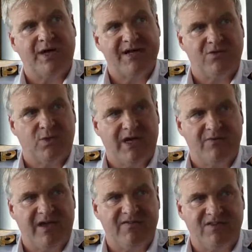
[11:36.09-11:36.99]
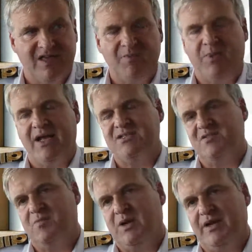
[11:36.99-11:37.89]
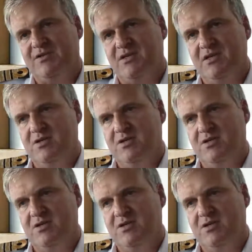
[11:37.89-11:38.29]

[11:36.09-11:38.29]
right away. We have attack plans in place.